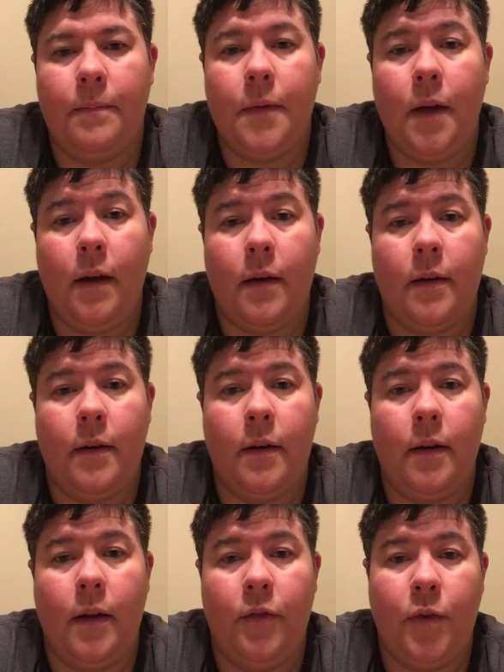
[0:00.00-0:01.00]
yeah,
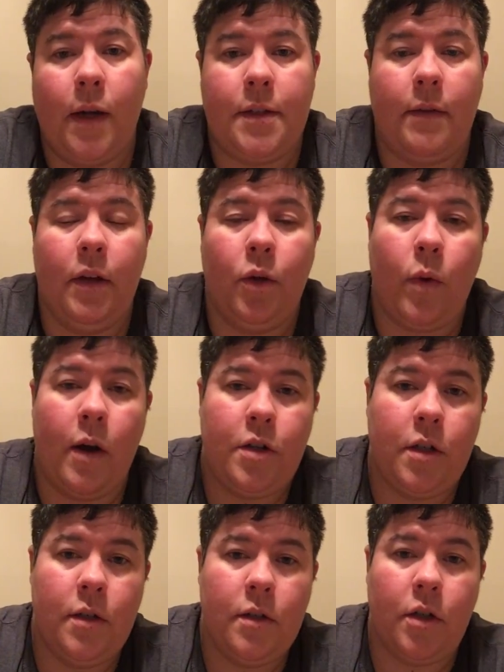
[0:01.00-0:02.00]
if you guys have any
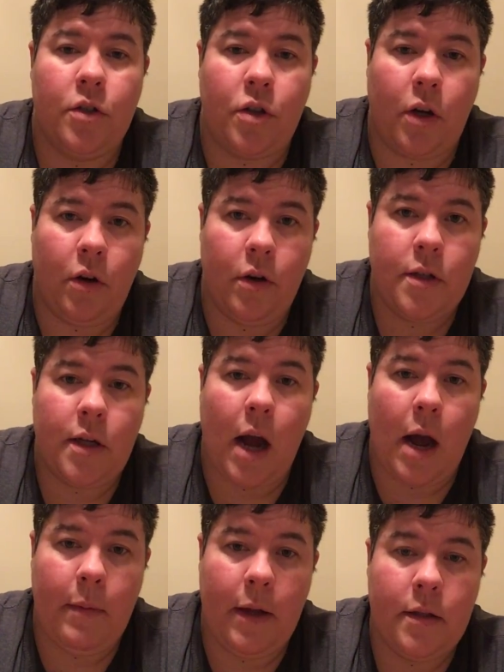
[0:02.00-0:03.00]
questions, concerns,
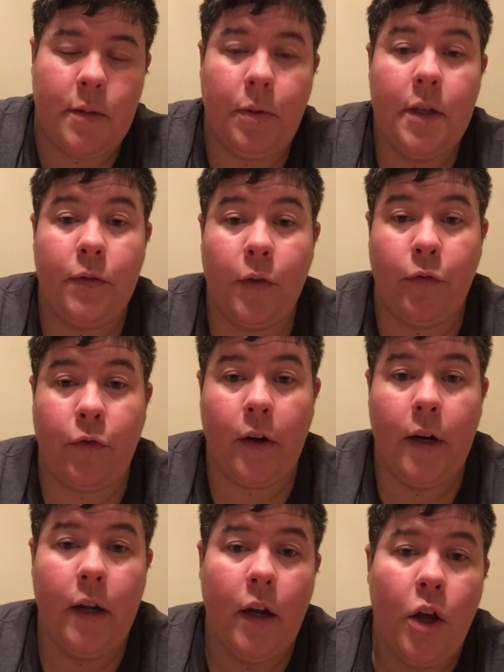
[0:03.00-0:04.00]
comments, please feel
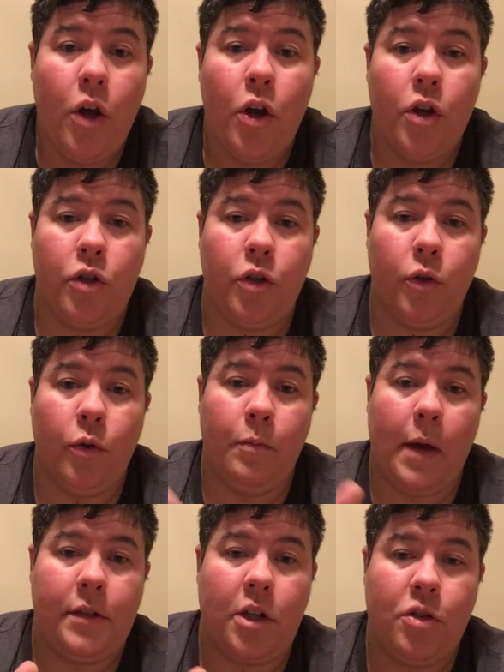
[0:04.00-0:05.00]
free to
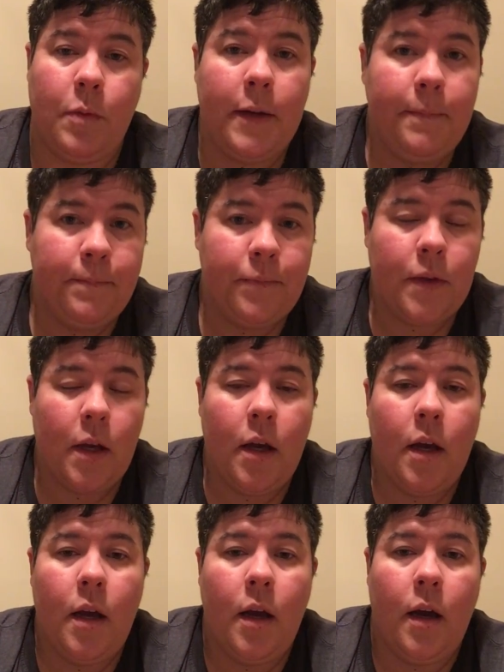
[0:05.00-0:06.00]
message me.
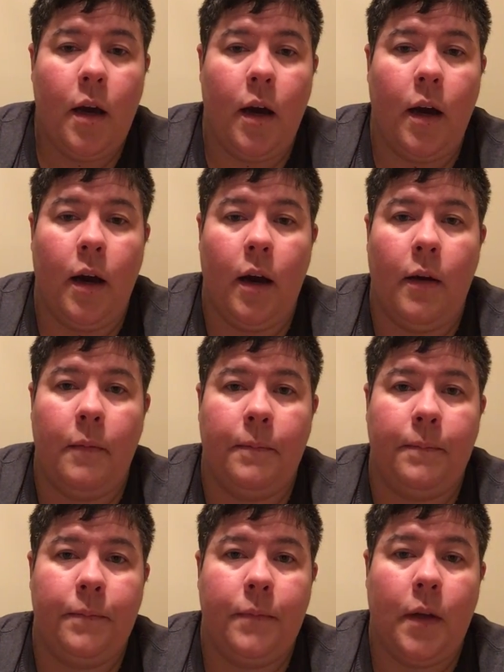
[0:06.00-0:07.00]

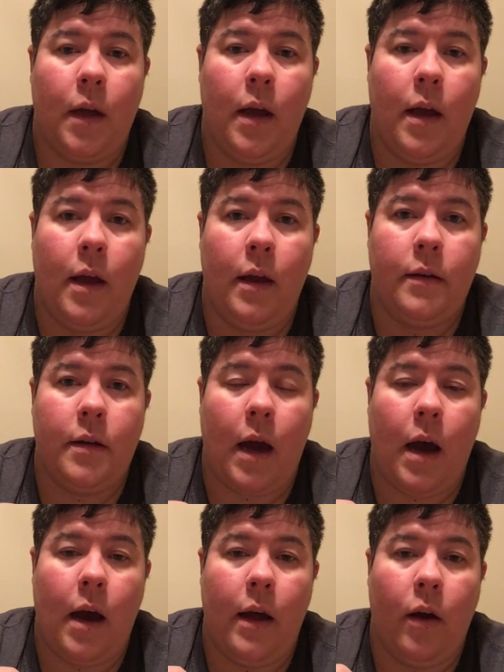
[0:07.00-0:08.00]
And
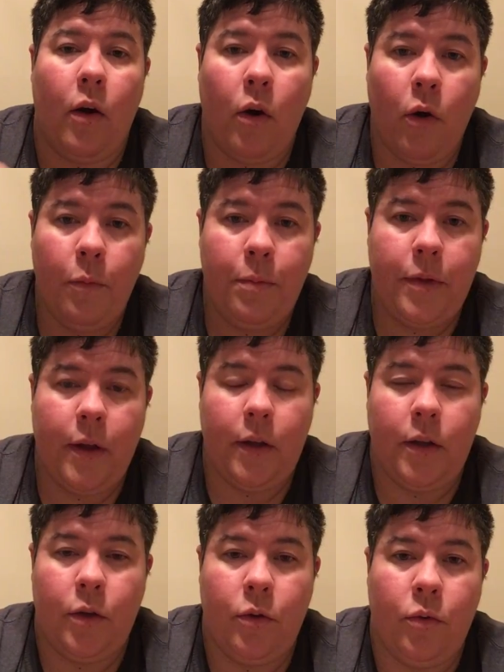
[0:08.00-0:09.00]
I hope that
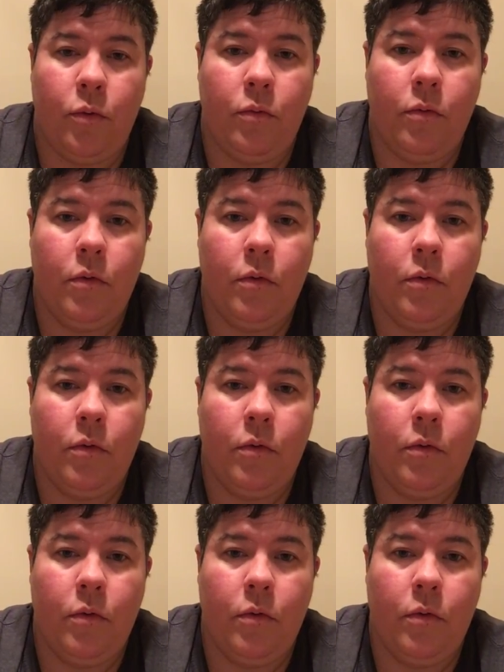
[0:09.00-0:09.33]
you